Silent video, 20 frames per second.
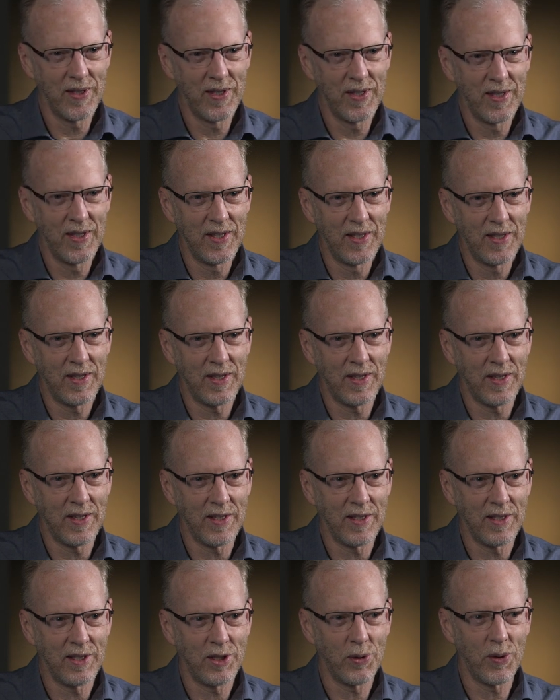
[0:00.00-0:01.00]
Mm-hmm.
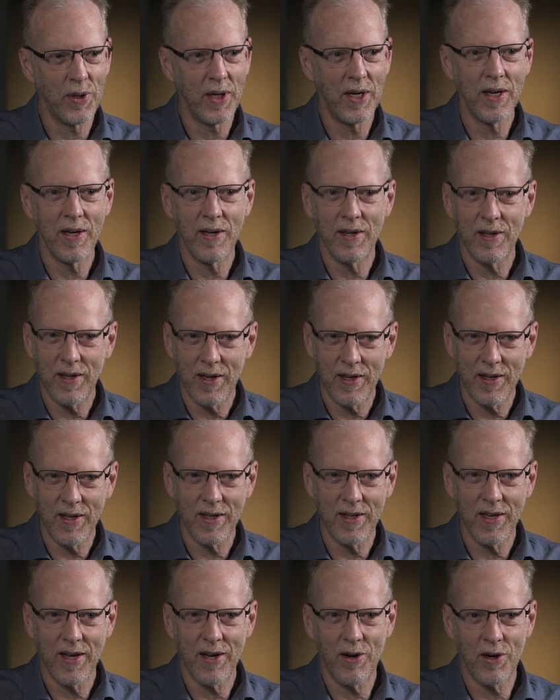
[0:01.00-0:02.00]
Uh, so again, I
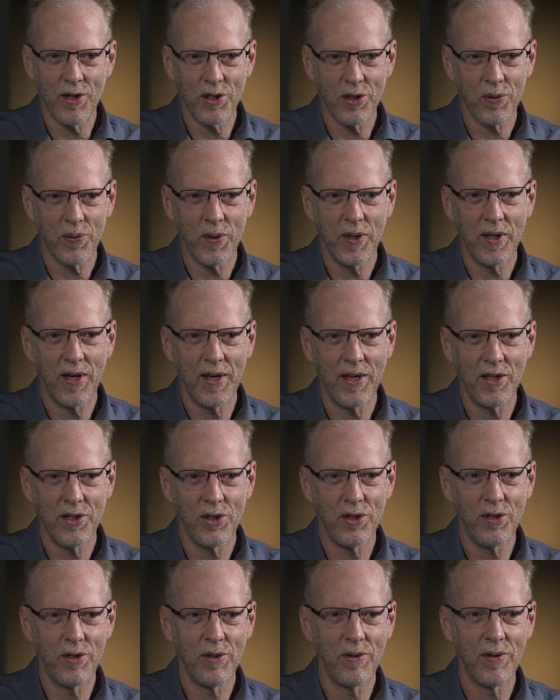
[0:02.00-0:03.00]
think that also
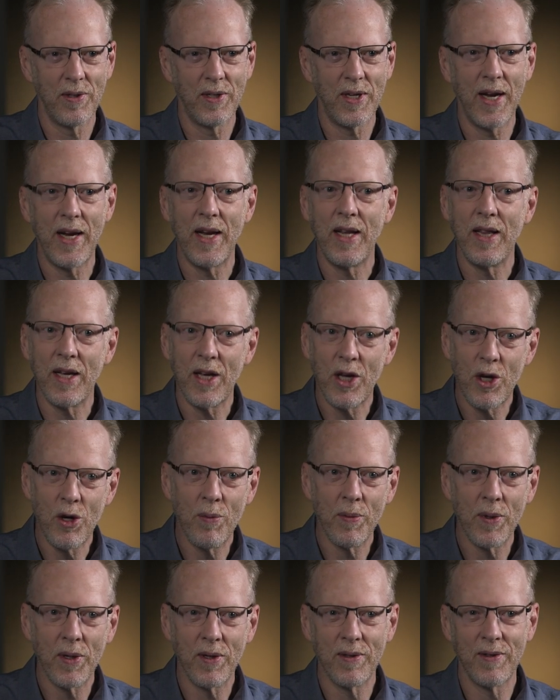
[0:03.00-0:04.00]
relates to taking the
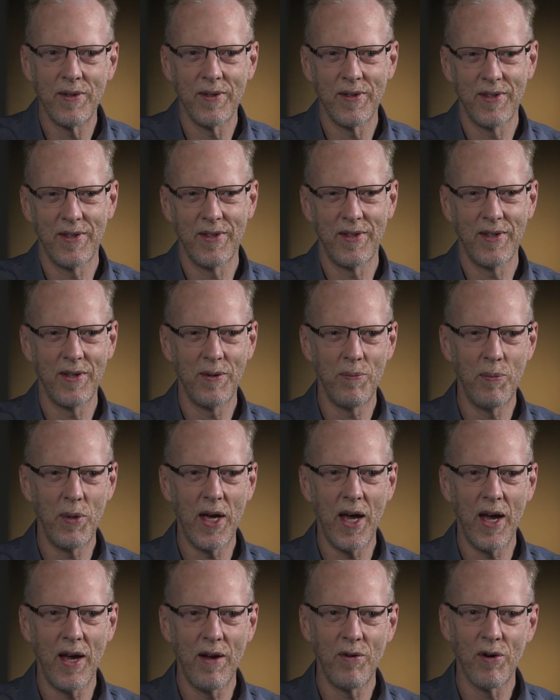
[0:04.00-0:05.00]
human
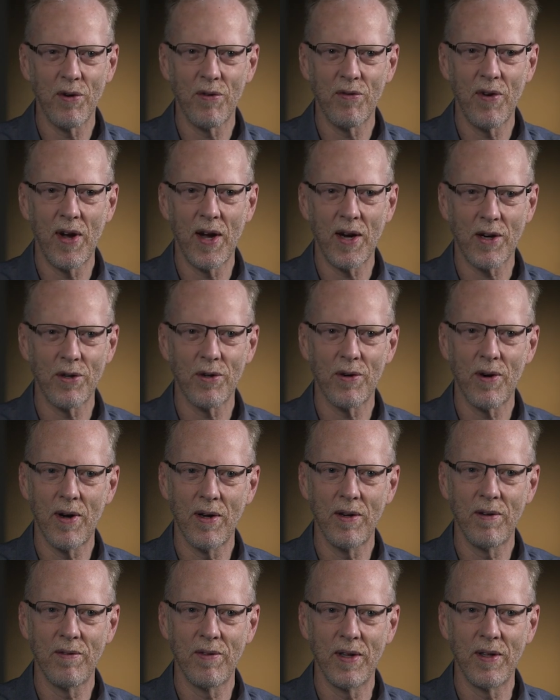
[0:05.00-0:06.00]
behavior factor
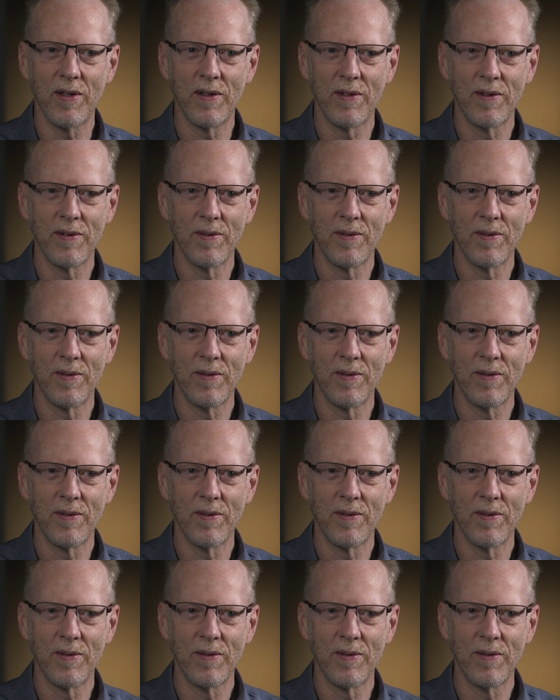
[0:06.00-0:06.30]
out of it.